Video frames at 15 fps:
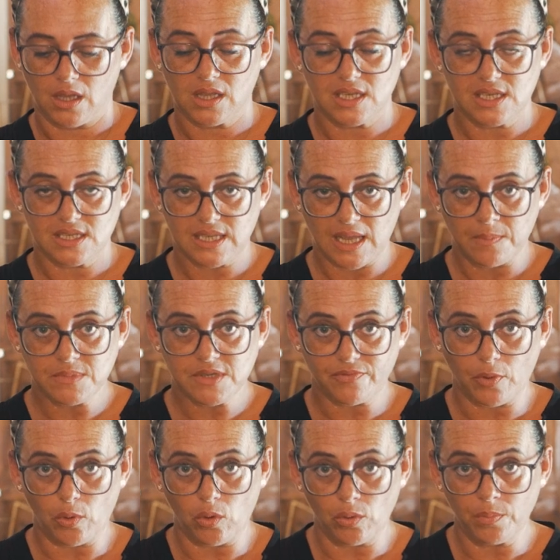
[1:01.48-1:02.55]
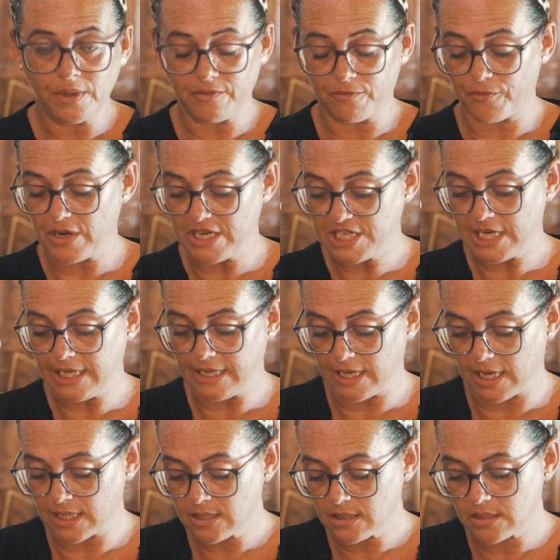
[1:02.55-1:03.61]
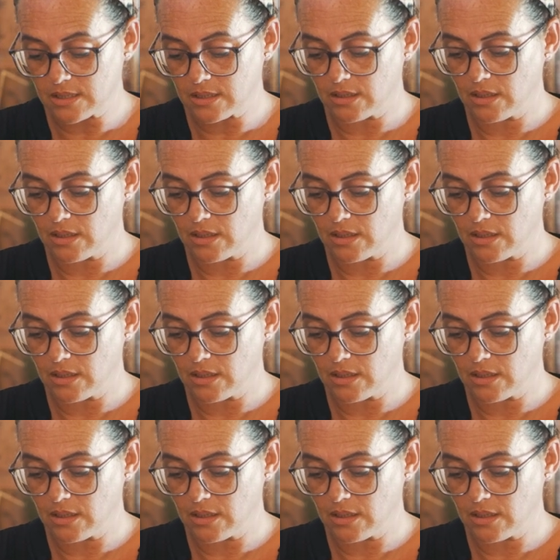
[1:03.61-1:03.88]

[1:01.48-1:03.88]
These stems have all been freshly cut.